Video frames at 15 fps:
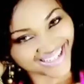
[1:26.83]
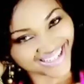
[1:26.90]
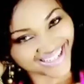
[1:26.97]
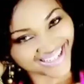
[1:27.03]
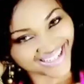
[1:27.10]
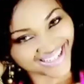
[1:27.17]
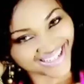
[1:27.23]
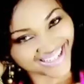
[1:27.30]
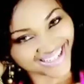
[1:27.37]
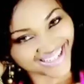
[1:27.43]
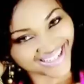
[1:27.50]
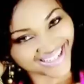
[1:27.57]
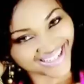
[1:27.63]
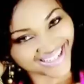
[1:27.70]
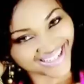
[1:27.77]

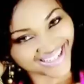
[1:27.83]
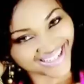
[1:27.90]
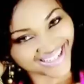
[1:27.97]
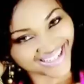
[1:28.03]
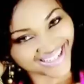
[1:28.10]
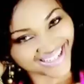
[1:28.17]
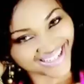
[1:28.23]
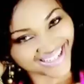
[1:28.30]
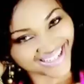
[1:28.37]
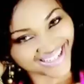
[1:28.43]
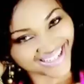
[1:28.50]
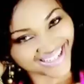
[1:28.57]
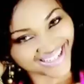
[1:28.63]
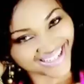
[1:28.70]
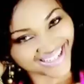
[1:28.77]

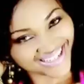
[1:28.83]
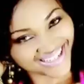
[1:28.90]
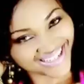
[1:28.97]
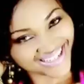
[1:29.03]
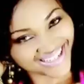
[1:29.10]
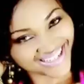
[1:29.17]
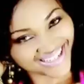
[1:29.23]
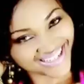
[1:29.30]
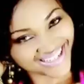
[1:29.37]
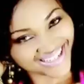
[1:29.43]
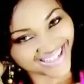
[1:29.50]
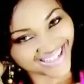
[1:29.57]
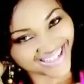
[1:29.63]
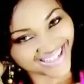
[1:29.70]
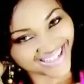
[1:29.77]

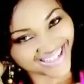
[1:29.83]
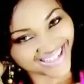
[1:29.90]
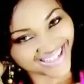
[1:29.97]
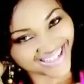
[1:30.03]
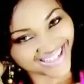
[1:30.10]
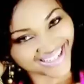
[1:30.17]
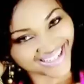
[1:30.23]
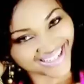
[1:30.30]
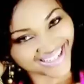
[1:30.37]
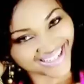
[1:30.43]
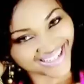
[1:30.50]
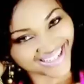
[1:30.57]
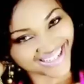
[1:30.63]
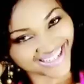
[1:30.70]
(no lip movement)